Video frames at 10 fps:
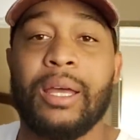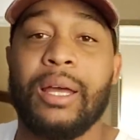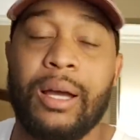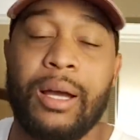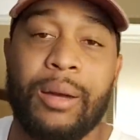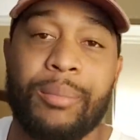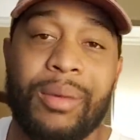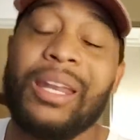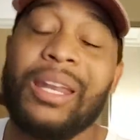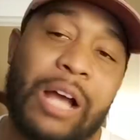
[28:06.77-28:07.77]
And
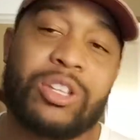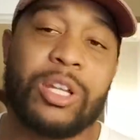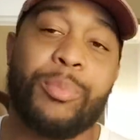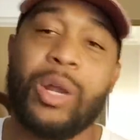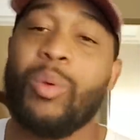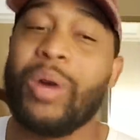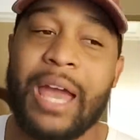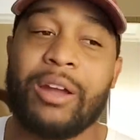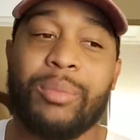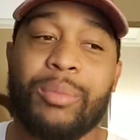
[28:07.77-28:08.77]
it also depends on what
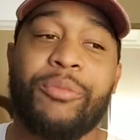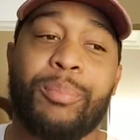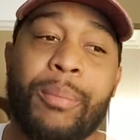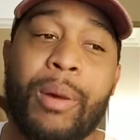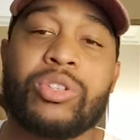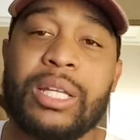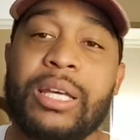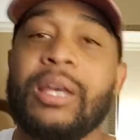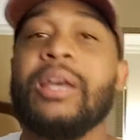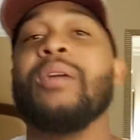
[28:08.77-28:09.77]
county, but
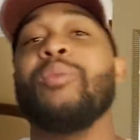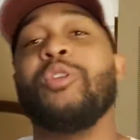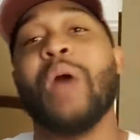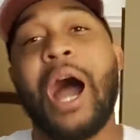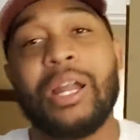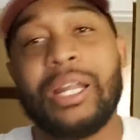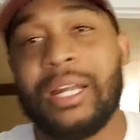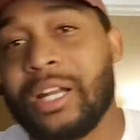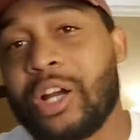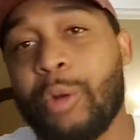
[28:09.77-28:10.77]
mostly when you're all in the
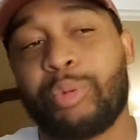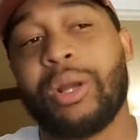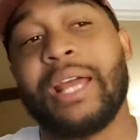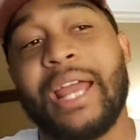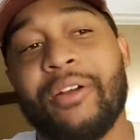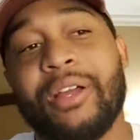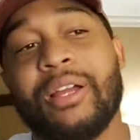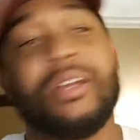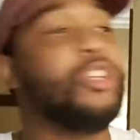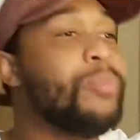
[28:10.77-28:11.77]
unincorporated
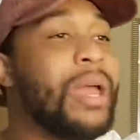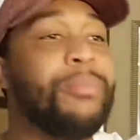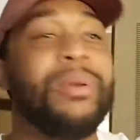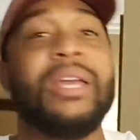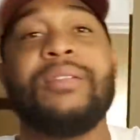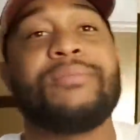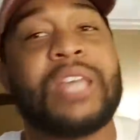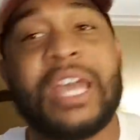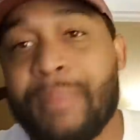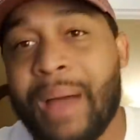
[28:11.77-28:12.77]
area, you may be
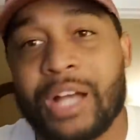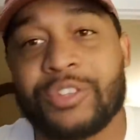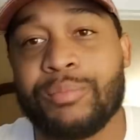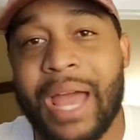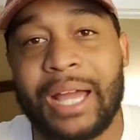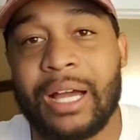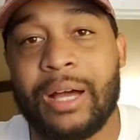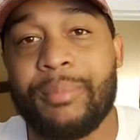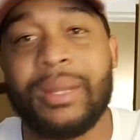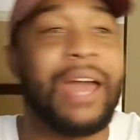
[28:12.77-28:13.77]
10 miles from
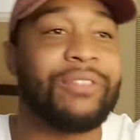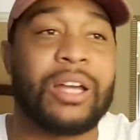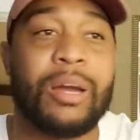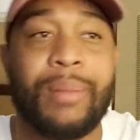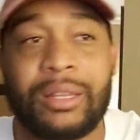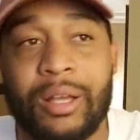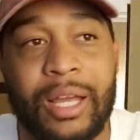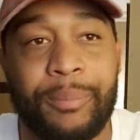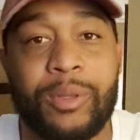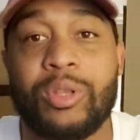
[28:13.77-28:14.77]
backup and they have to come out there and
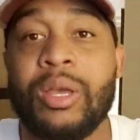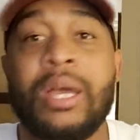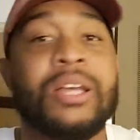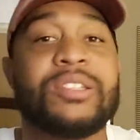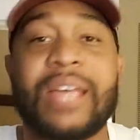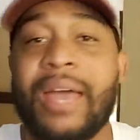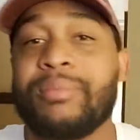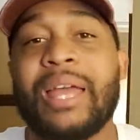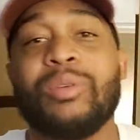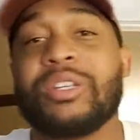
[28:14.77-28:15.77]
help you. Same
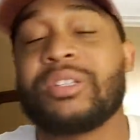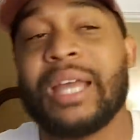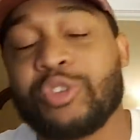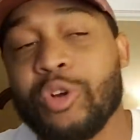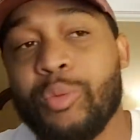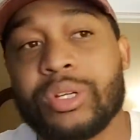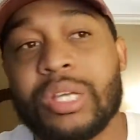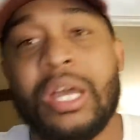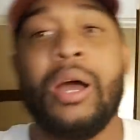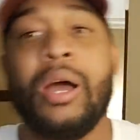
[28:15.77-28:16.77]
thing with the state troopers.
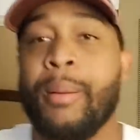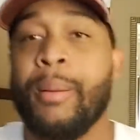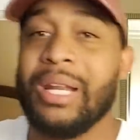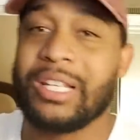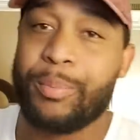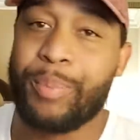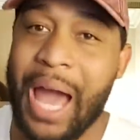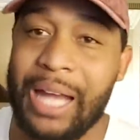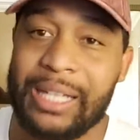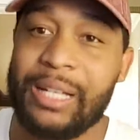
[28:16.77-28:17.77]
But
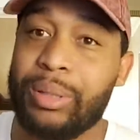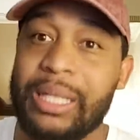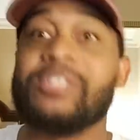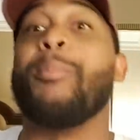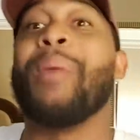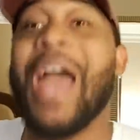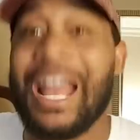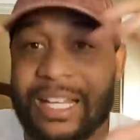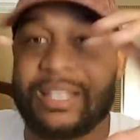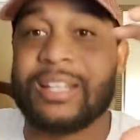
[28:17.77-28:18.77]
municipality police are
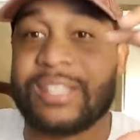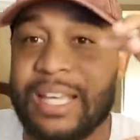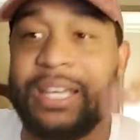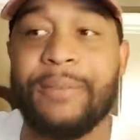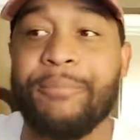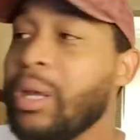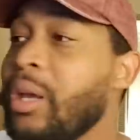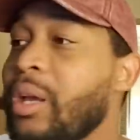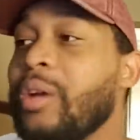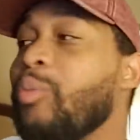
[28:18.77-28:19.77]
packed into the city.
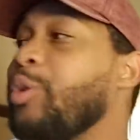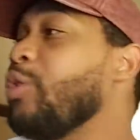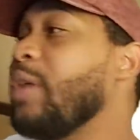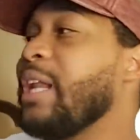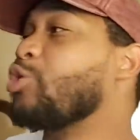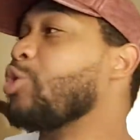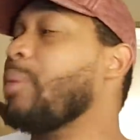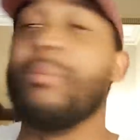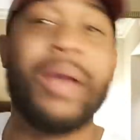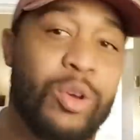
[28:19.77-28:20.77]
When you get in trouble,
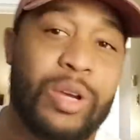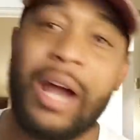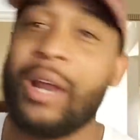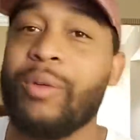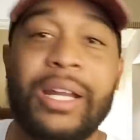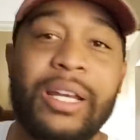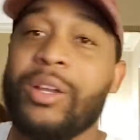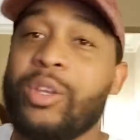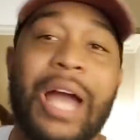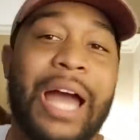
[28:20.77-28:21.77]
man, you call that radio
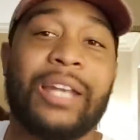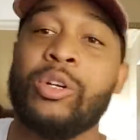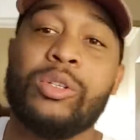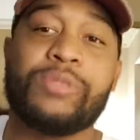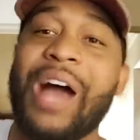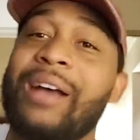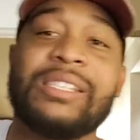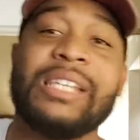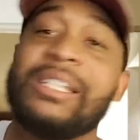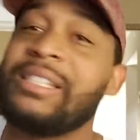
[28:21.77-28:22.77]
and you got dudes, 5,
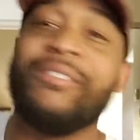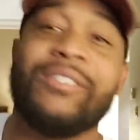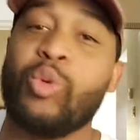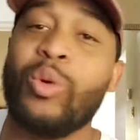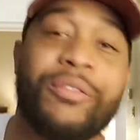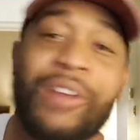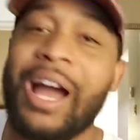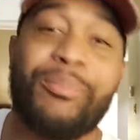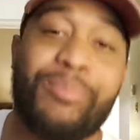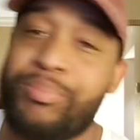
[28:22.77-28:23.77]
6, 7,
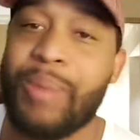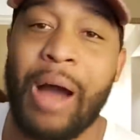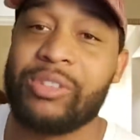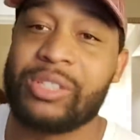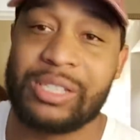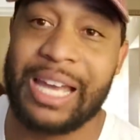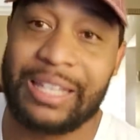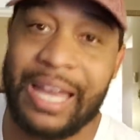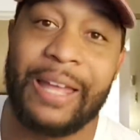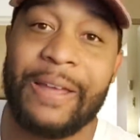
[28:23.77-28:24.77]
25 officers like
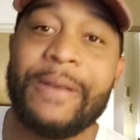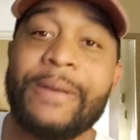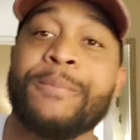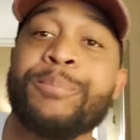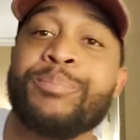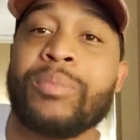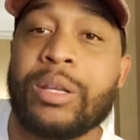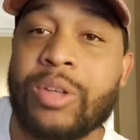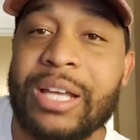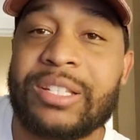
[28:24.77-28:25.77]
that.
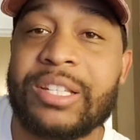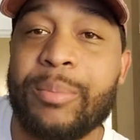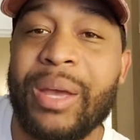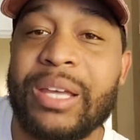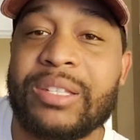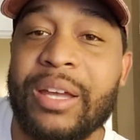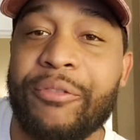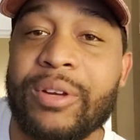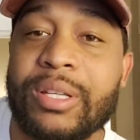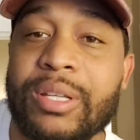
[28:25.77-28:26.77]
So that's just the biggest
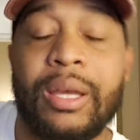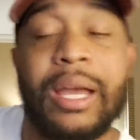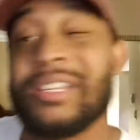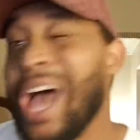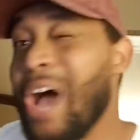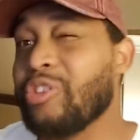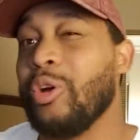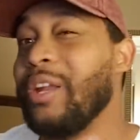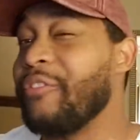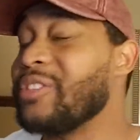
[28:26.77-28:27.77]
difference. It's also a
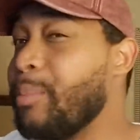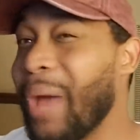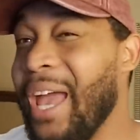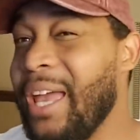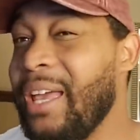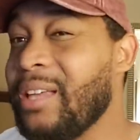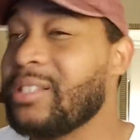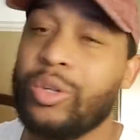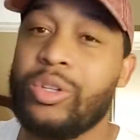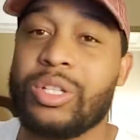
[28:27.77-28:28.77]
difference in pay.
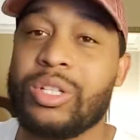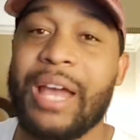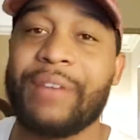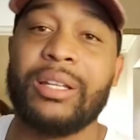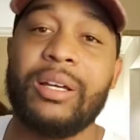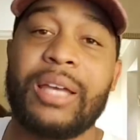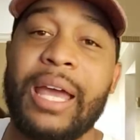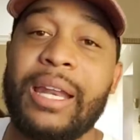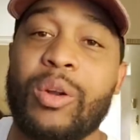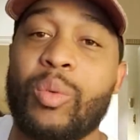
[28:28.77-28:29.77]
So you just have to look
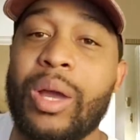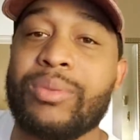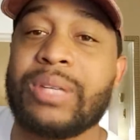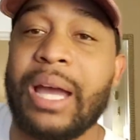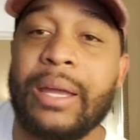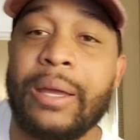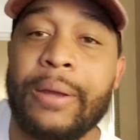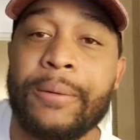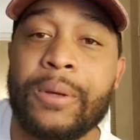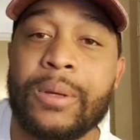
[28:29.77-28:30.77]
at it on the website.
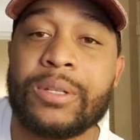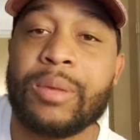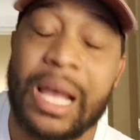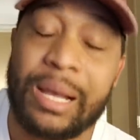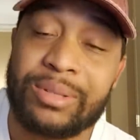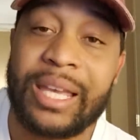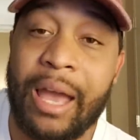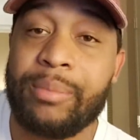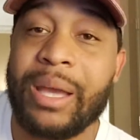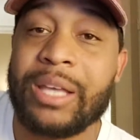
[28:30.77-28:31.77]
Sometimes the
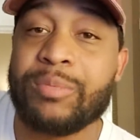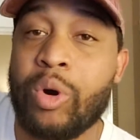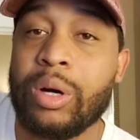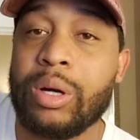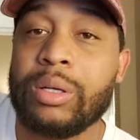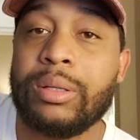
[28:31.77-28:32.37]
county makes more.